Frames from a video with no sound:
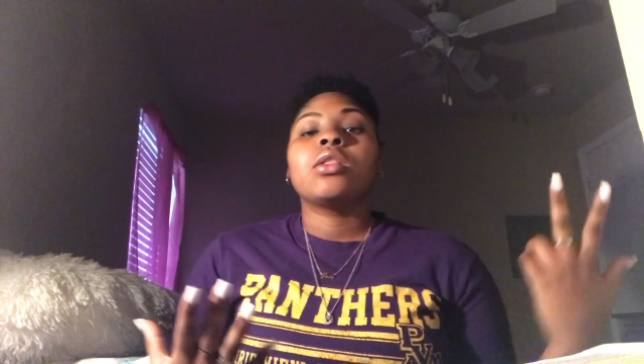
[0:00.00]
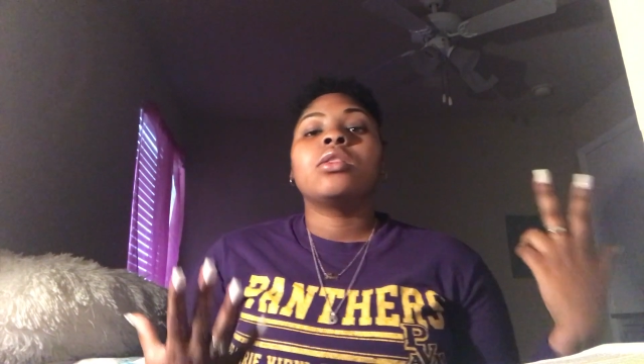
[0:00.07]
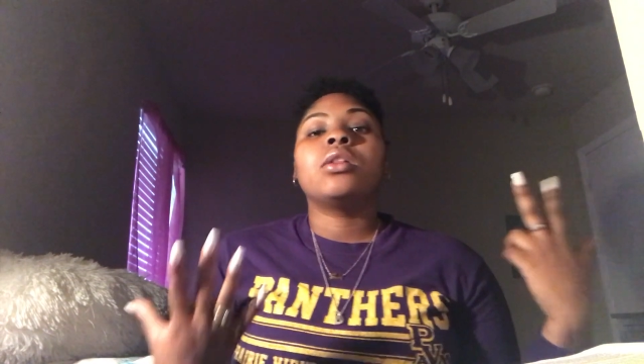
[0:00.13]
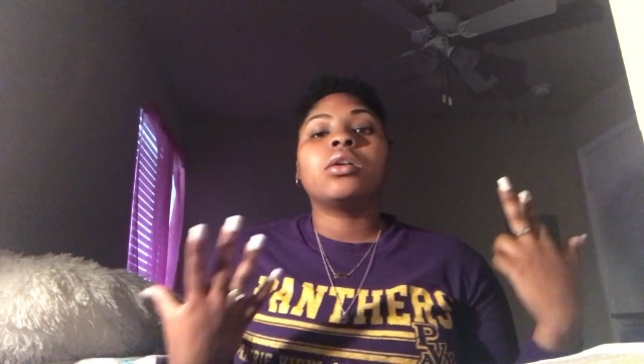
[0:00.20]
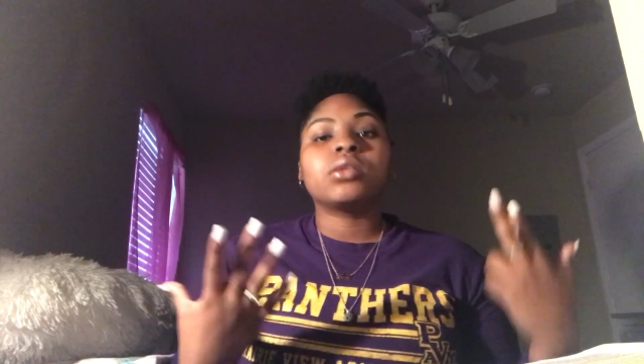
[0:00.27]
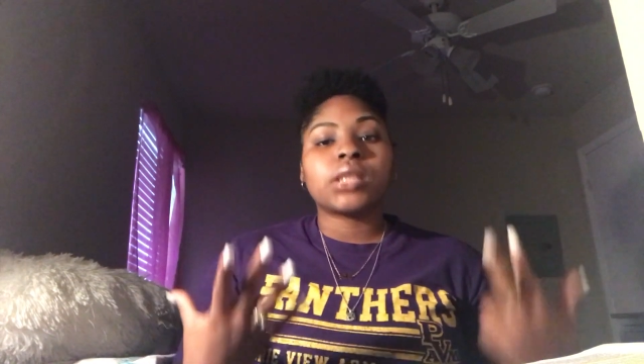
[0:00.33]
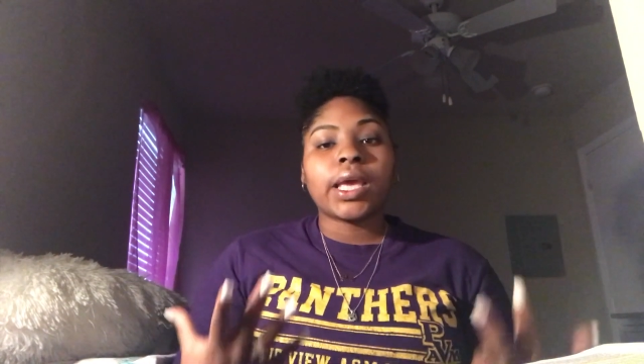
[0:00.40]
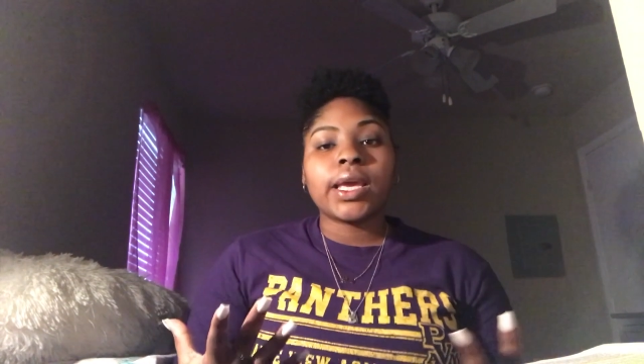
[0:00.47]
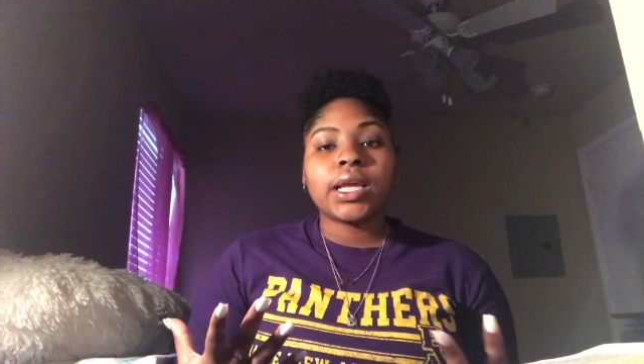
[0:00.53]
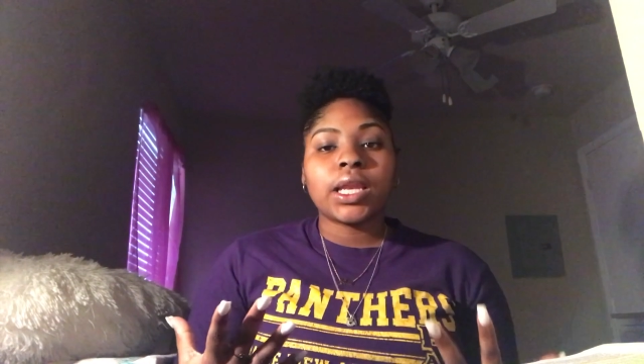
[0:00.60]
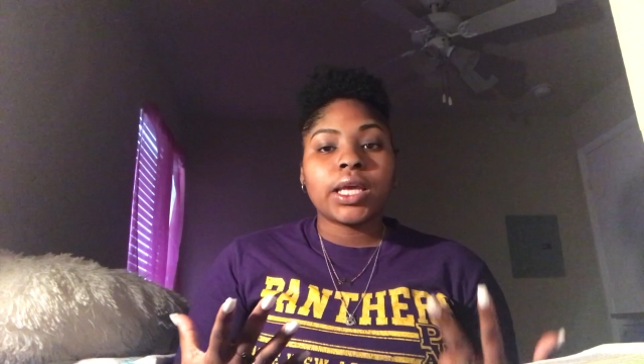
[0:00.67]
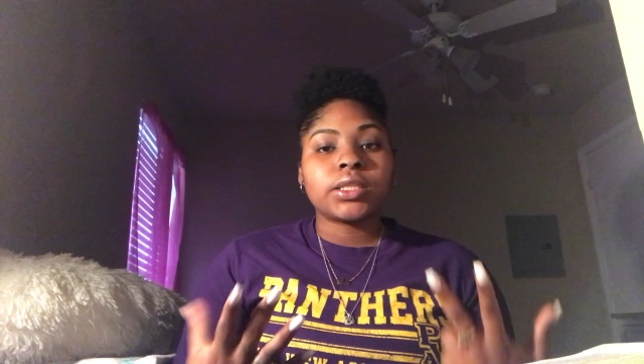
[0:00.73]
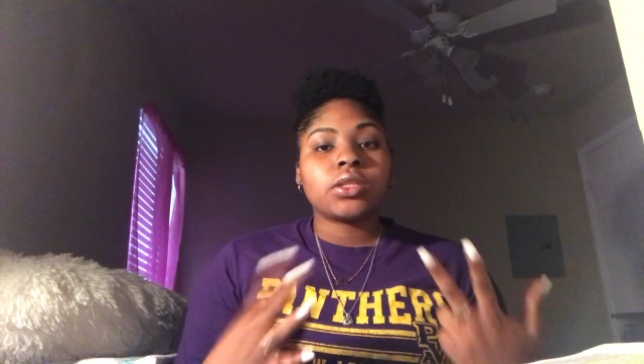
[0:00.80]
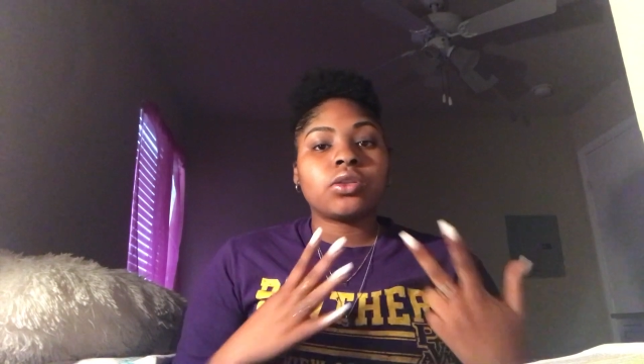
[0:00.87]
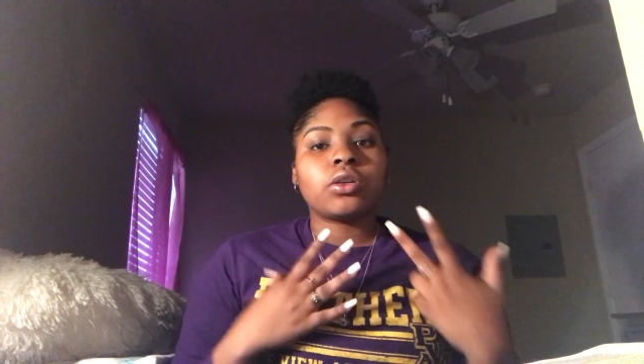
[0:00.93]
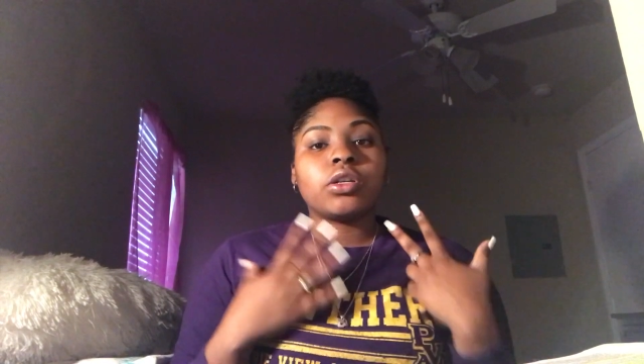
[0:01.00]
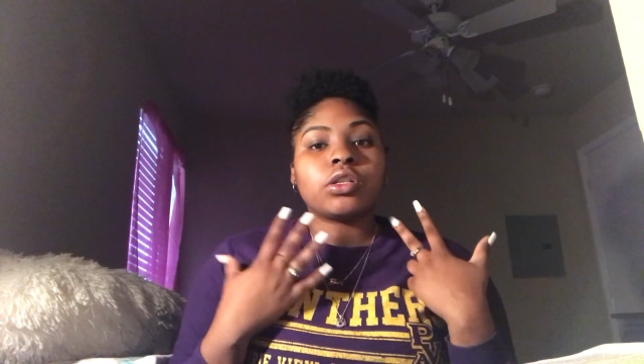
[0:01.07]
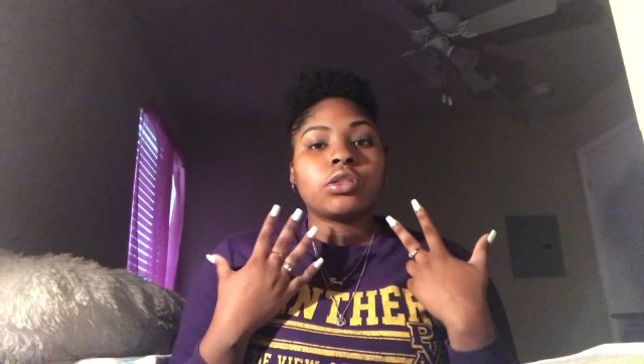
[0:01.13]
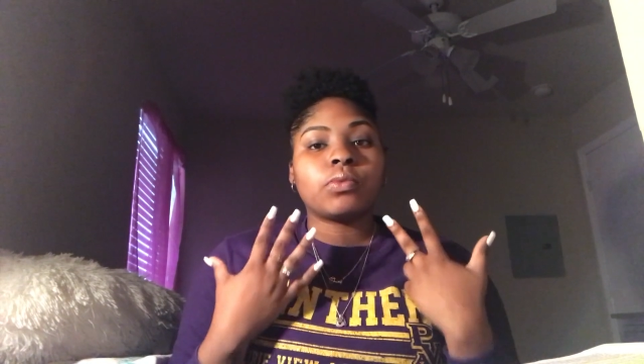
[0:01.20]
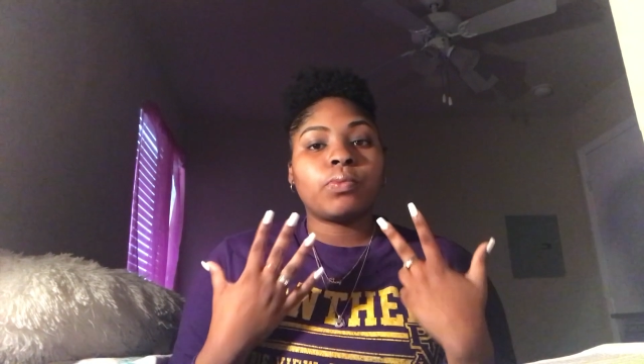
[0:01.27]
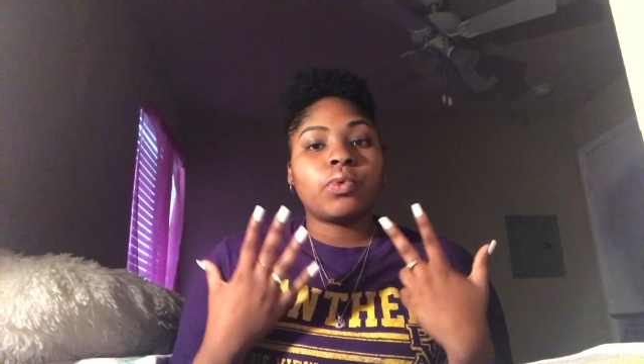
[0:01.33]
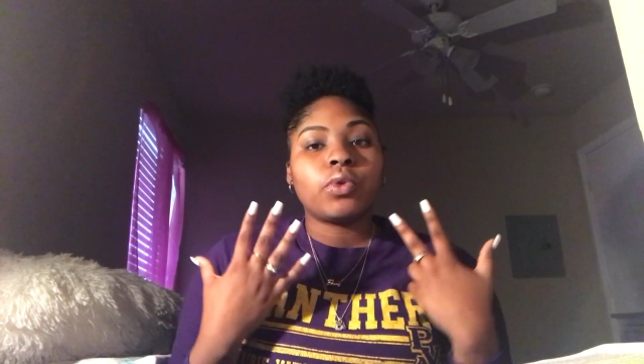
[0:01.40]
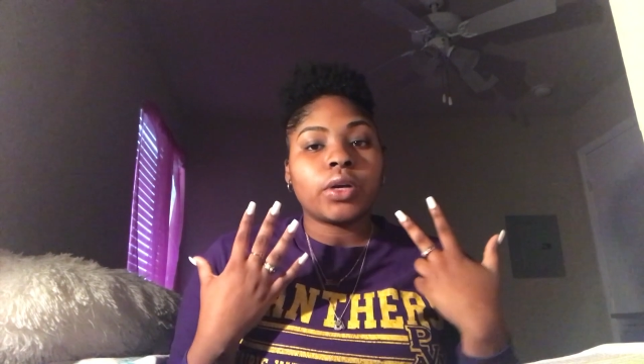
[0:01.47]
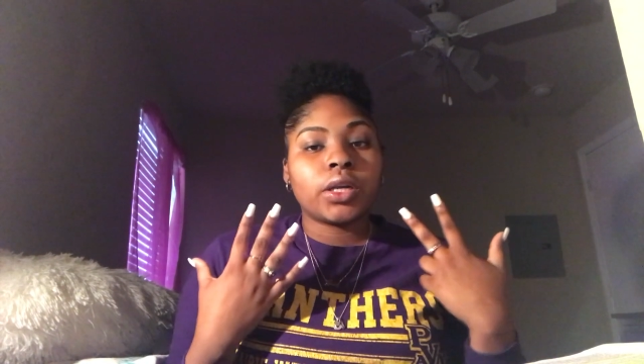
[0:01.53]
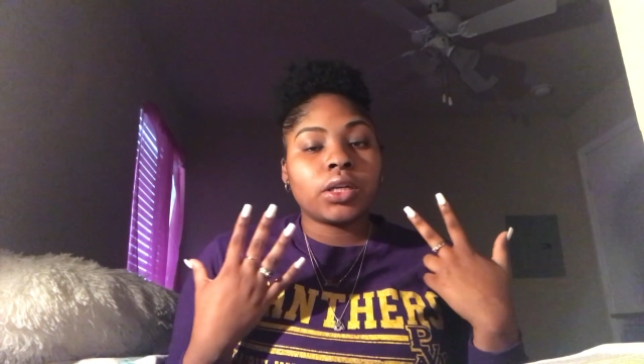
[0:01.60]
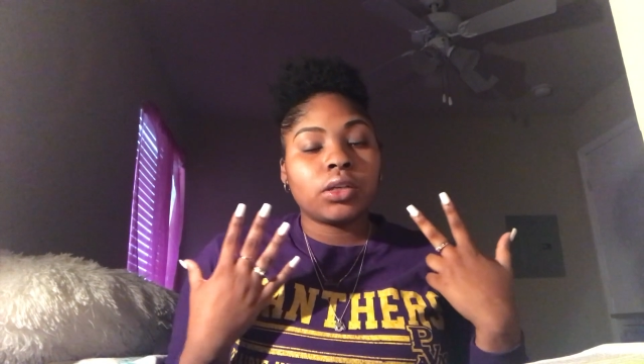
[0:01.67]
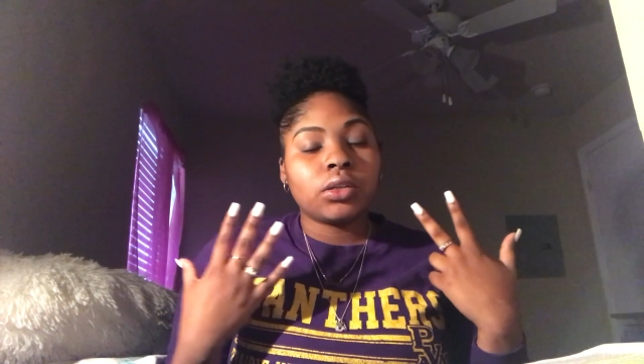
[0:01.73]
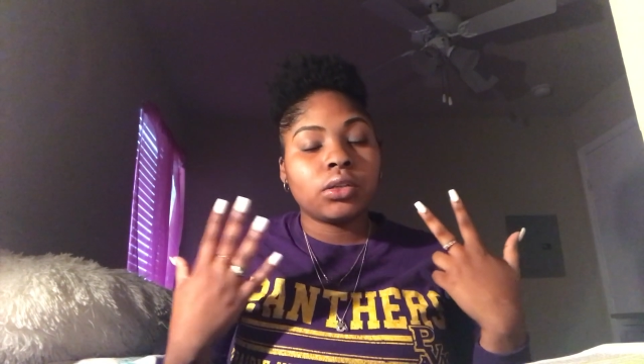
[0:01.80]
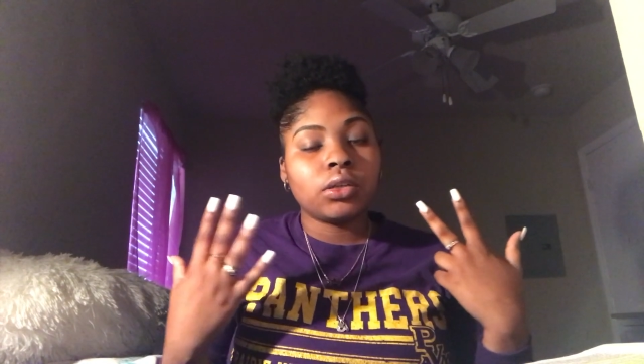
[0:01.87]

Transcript: Those 8 classes are your support